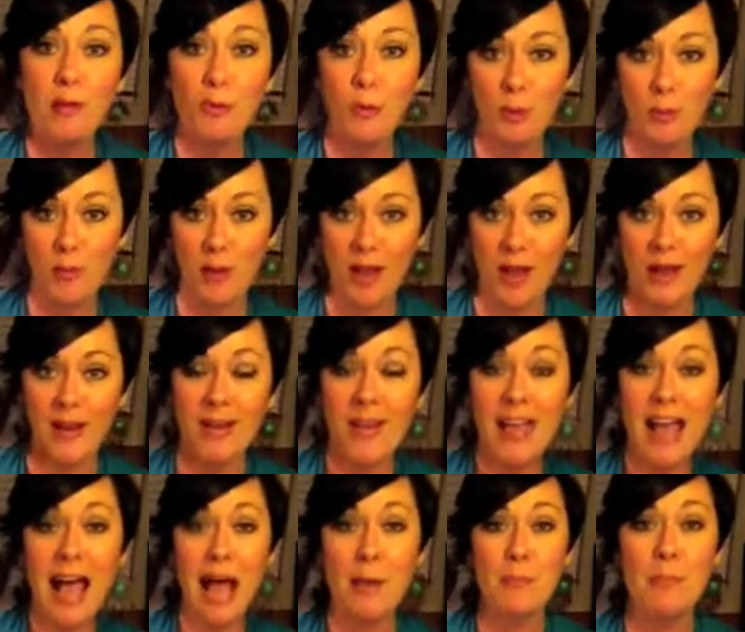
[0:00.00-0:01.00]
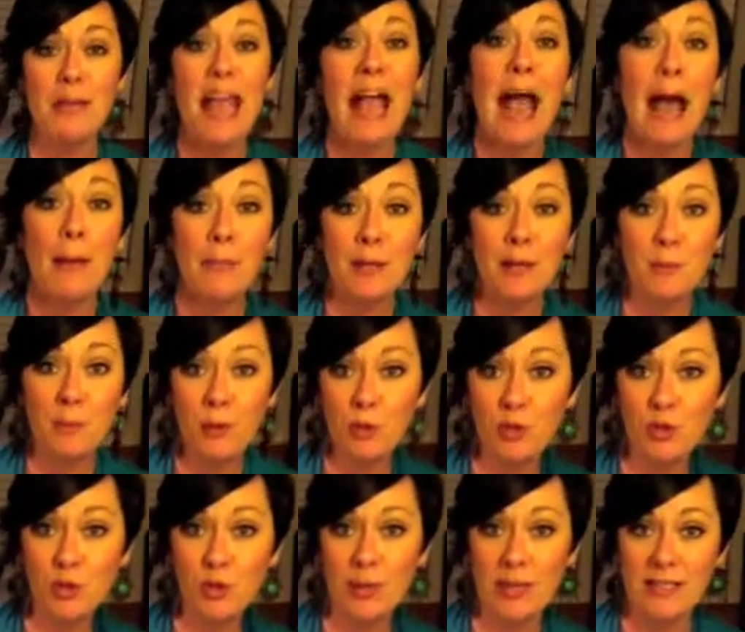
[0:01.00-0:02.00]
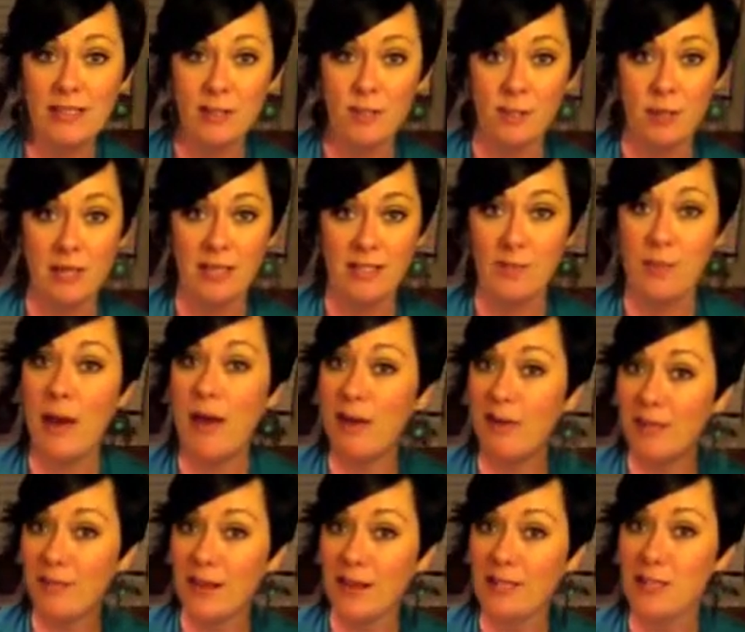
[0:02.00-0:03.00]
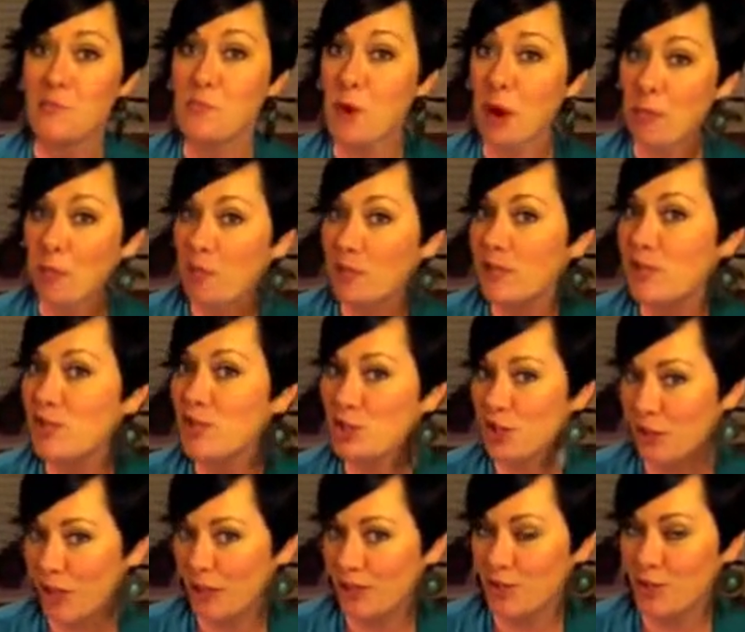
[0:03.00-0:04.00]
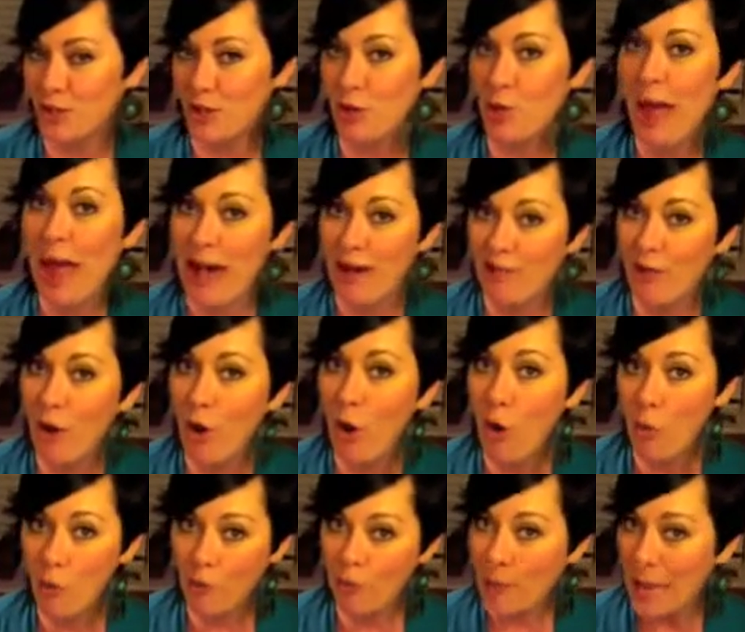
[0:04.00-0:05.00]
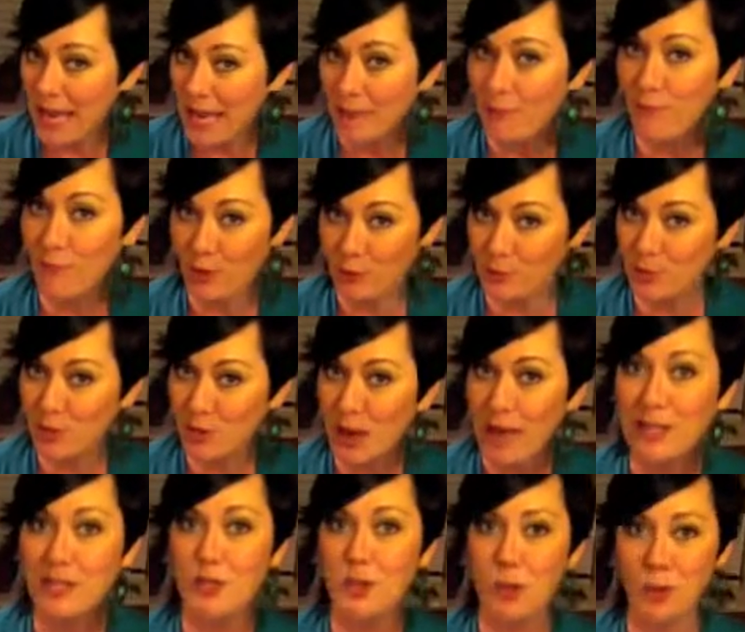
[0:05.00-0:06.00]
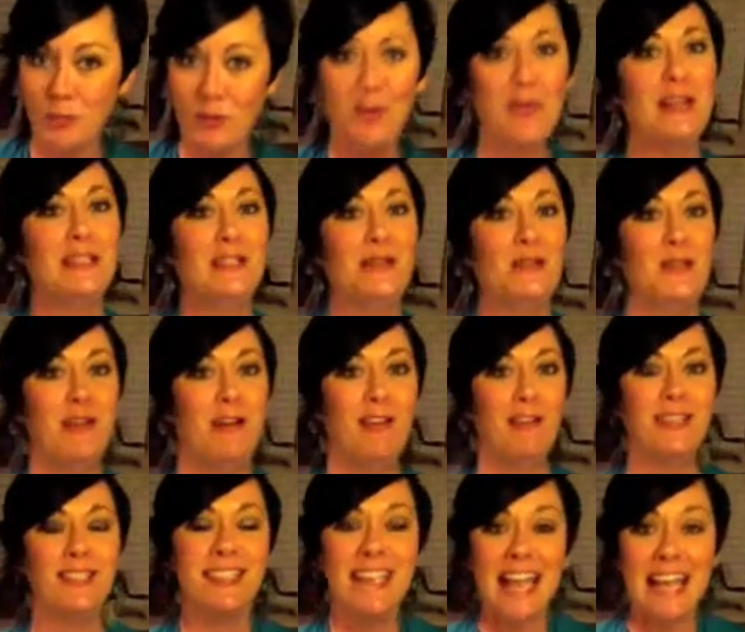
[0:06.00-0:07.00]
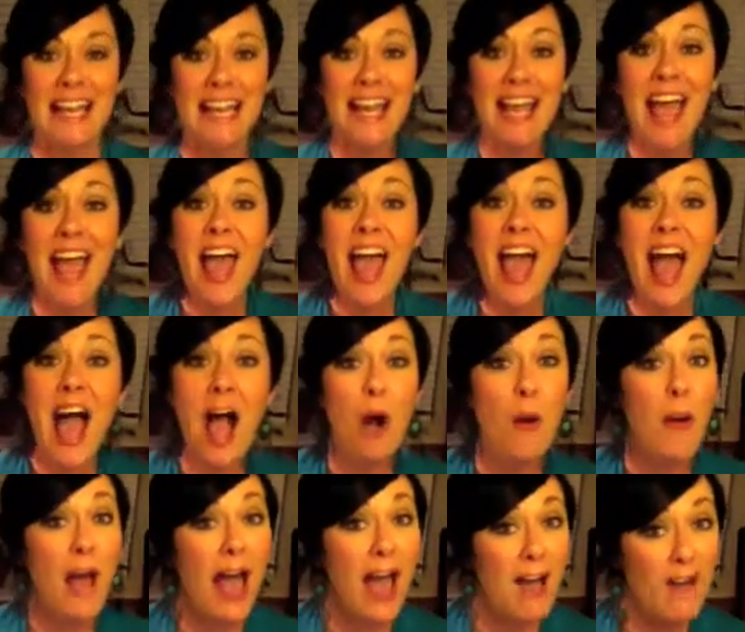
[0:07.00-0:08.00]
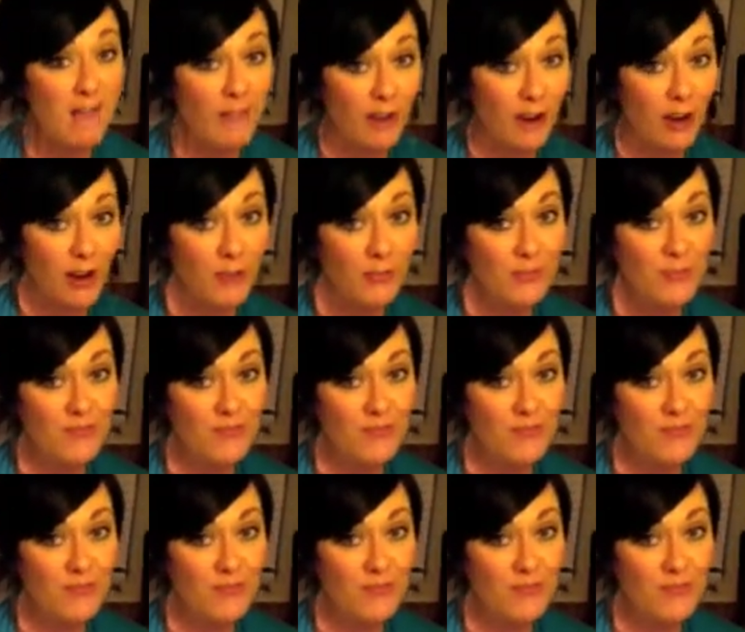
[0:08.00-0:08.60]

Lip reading: cornbread. I'd be happy to post a recipe. As a matter of fact, I probably should, so that you have a homemade from scratch cornbread recipe on the site. However,